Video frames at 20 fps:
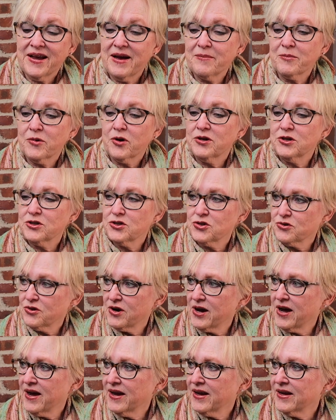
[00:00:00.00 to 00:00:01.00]
I'm going to
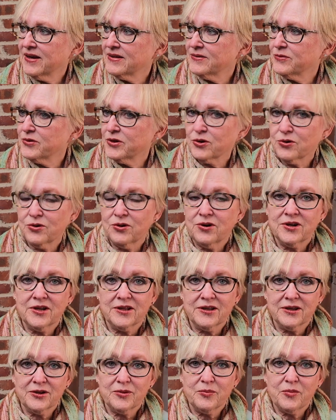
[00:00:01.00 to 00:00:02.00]
try and record a
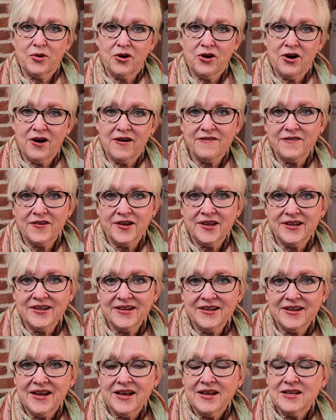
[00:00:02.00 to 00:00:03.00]
little more often.